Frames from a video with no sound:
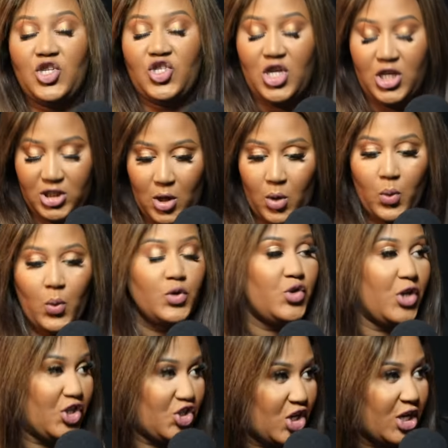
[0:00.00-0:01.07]
in a church, I'll
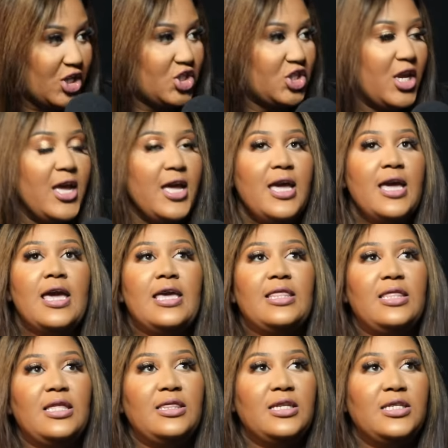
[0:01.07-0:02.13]
go to a church,
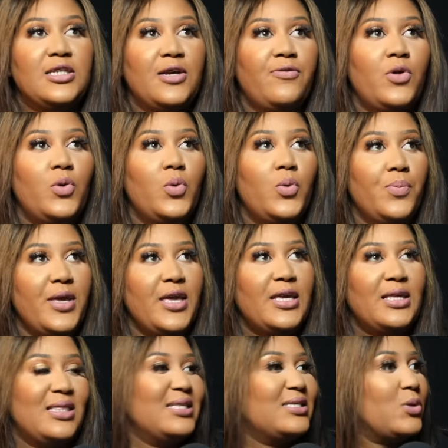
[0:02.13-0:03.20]
and then the devil will
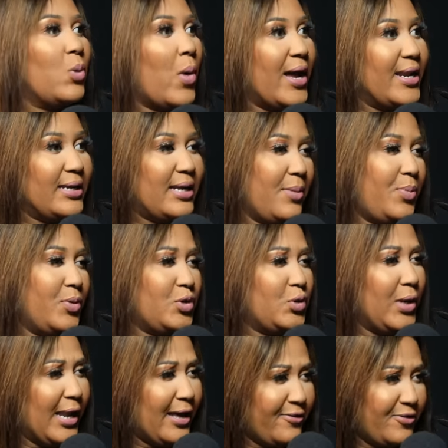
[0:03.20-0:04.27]
make this one
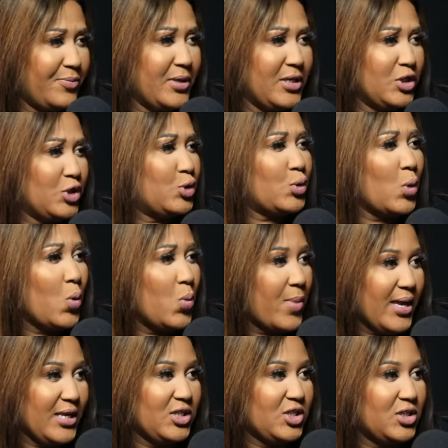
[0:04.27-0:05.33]
couple to love me
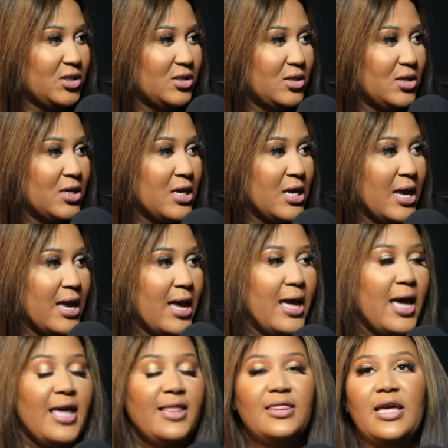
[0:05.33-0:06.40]
so much.
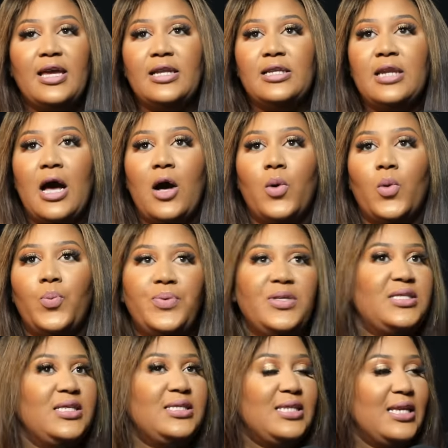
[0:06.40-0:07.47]
And then
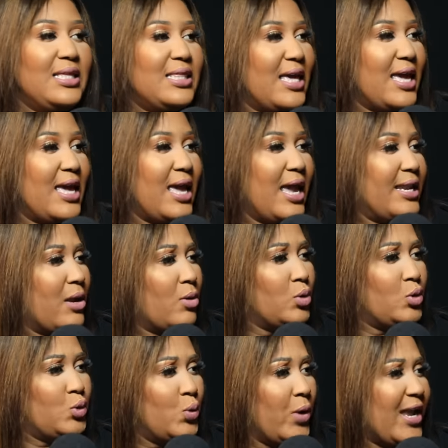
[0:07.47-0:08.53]
I'll be sitting there
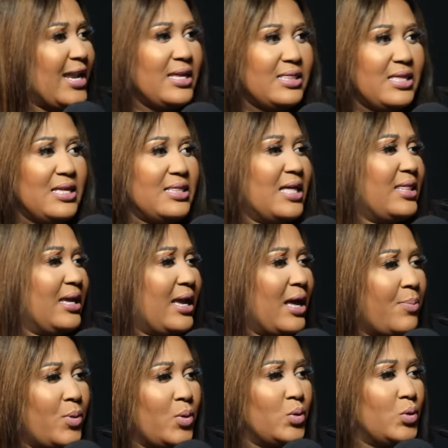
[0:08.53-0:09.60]
and I'll do anything that
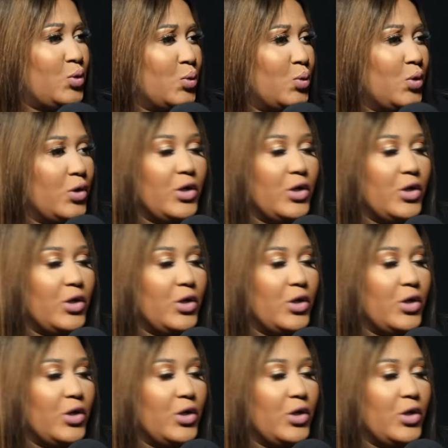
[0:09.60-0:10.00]
the couple will